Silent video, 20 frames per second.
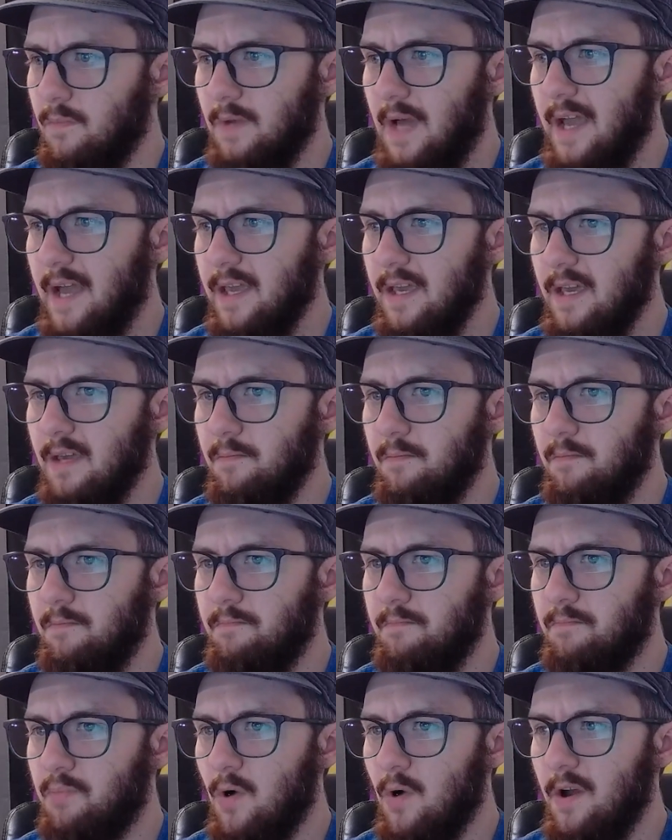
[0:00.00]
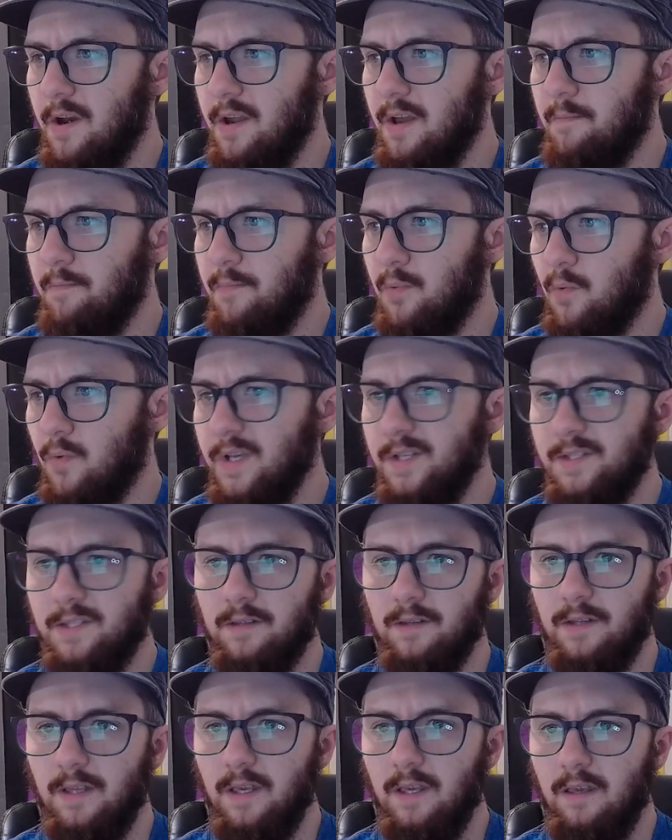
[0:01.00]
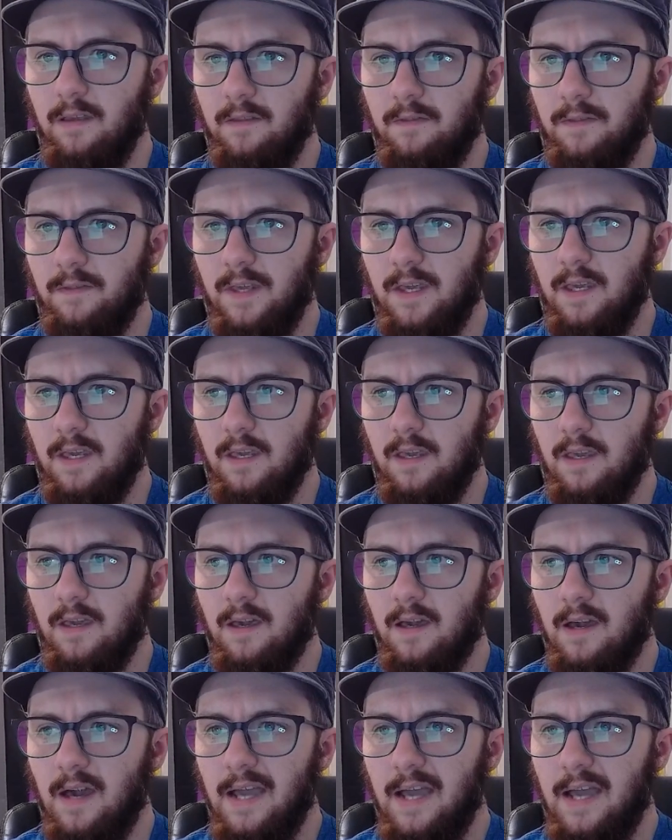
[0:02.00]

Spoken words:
I had brought up recently the